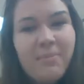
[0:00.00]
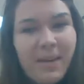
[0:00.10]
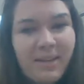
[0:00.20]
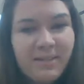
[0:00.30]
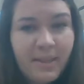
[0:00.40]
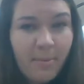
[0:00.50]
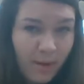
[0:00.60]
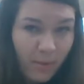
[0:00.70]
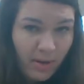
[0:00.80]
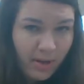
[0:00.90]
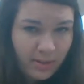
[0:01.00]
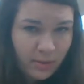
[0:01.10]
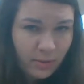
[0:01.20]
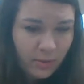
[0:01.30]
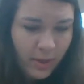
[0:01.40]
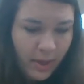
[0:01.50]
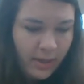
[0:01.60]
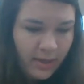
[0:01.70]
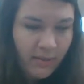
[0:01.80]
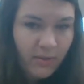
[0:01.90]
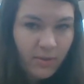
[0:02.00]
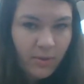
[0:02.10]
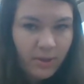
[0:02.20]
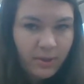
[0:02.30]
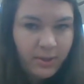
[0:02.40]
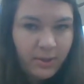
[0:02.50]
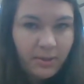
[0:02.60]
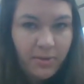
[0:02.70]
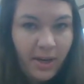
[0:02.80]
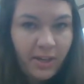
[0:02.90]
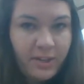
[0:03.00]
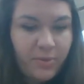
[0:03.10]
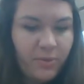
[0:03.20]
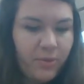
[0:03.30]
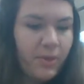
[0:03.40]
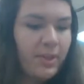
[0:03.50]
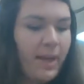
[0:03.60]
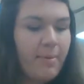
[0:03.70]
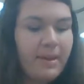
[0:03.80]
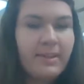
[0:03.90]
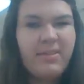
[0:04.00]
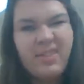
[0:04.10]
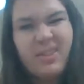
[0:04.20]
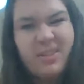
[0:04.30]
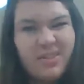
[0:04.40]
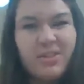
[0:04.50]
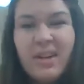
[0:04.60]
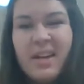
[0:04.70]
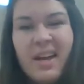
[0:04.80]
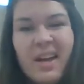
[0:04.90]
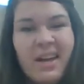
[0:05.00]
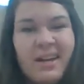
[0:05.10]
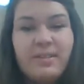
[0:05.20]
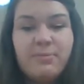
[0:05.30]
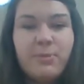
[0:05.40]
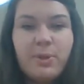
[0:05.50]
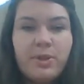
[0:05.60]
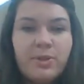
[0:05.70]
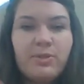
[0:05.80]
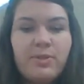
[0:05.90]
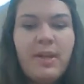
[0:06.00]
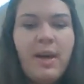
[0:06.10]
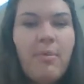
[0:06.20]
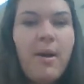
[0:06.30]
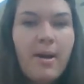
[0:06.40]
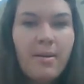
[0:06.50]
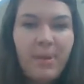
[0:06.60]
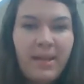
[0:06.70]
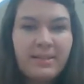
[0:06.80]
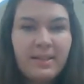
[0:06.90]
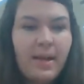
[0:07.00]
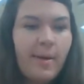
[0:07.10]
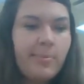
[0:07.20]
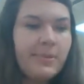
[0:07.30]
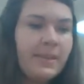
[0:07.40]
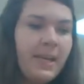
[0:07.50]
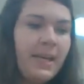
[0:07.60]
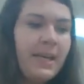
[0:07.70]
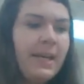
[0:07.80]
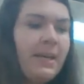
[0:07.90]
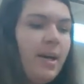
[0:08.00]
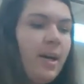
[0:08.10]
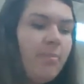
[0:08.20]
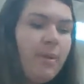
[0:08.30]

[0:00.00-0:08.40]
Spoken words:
not here today, but I wanted to give you a little direction for the lab activity you're going to do. We're just using plastic cups and a